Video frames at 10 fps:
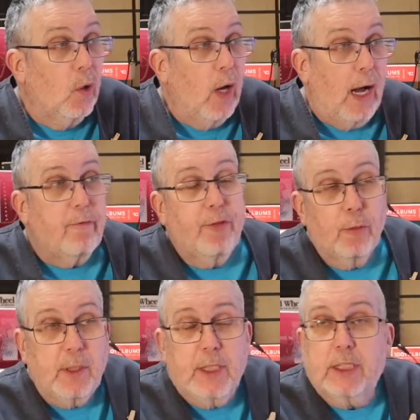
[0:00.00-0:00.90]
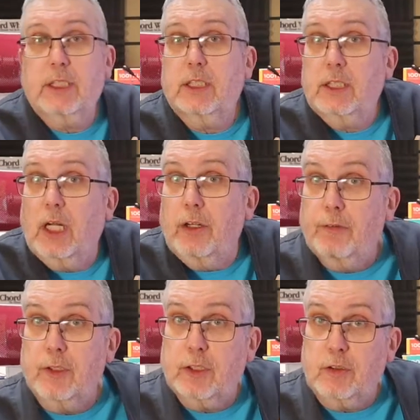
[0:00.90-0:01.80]
I'm filming this on the
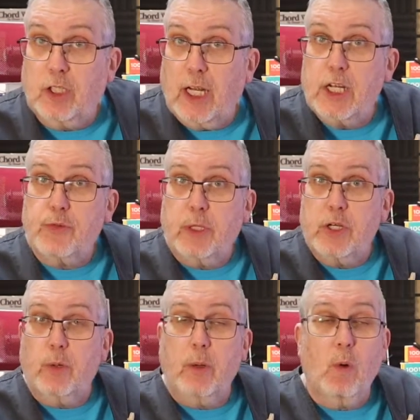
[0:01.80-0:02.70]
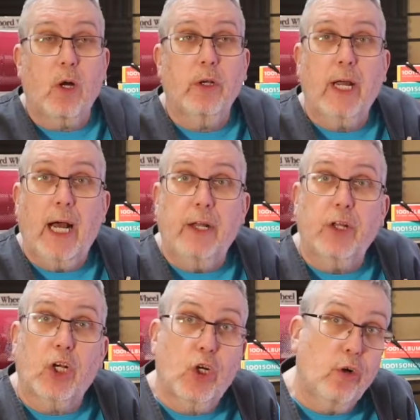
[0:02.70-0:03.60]
1st of July 2021, and
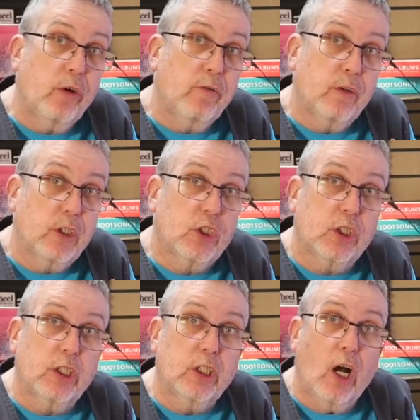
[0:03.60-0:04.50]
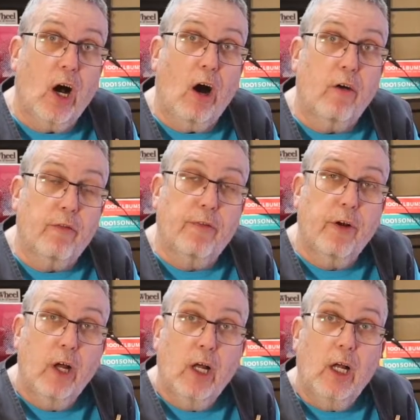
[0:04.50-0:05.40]
the current version of
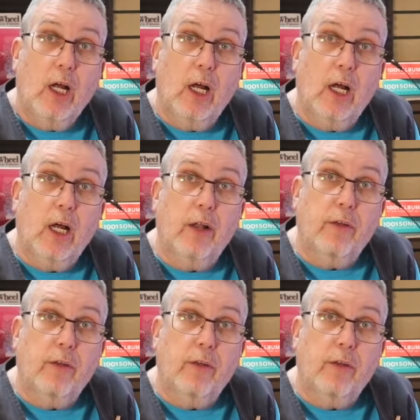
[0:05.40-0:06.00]
the